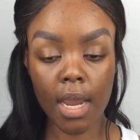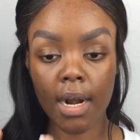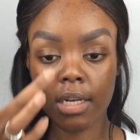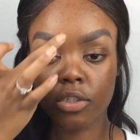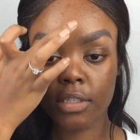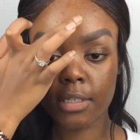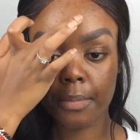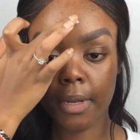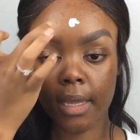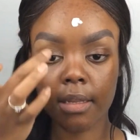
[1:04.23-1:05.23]
And I just
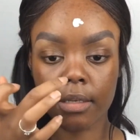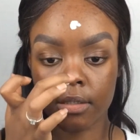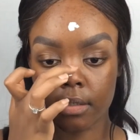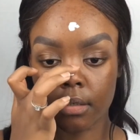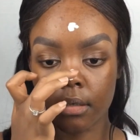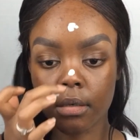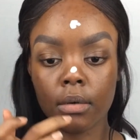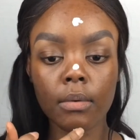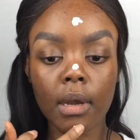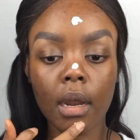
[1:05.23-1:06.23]
apply this
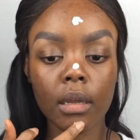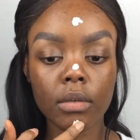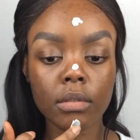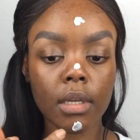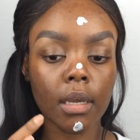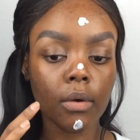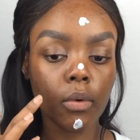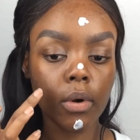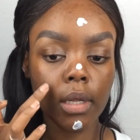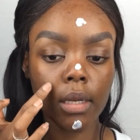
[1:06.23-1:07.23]
where I usually get
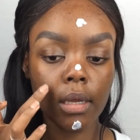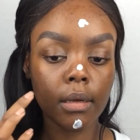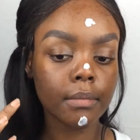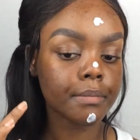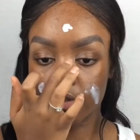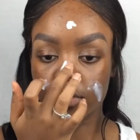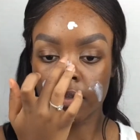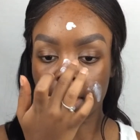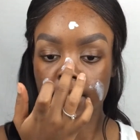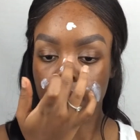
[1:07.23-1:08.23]
oily.
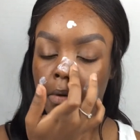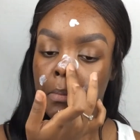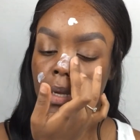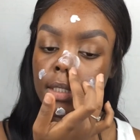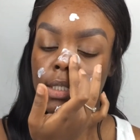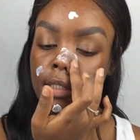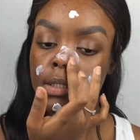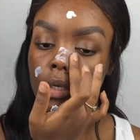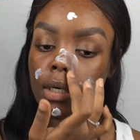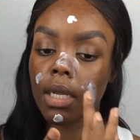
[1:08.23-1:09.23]
So that's around my
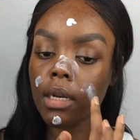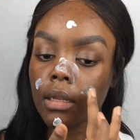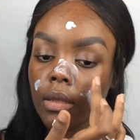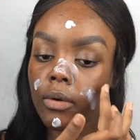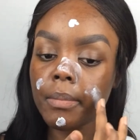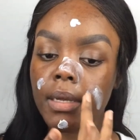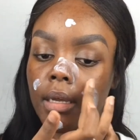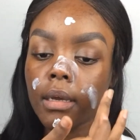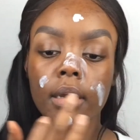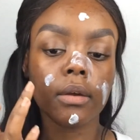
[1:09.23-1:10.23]
T-zone and a little
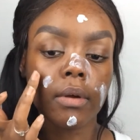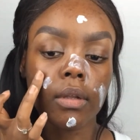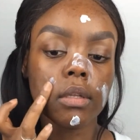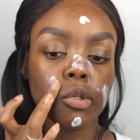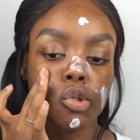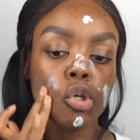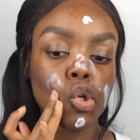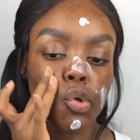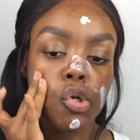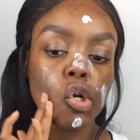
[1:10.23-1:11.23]
bit around this
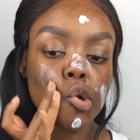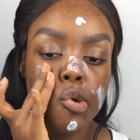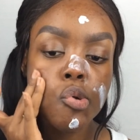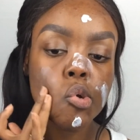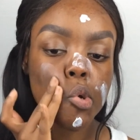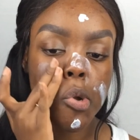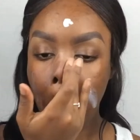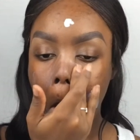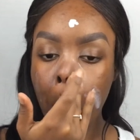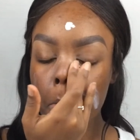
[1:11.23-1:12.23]
area.
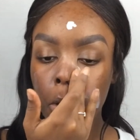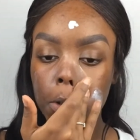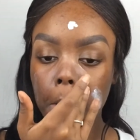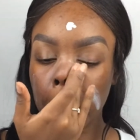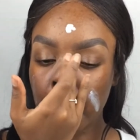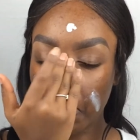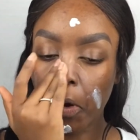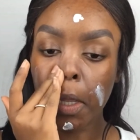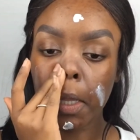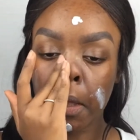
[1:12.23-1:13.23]
I mostly get
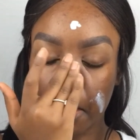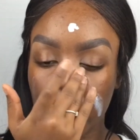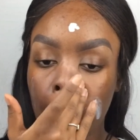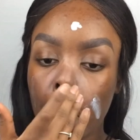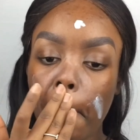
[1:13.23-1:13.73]
oily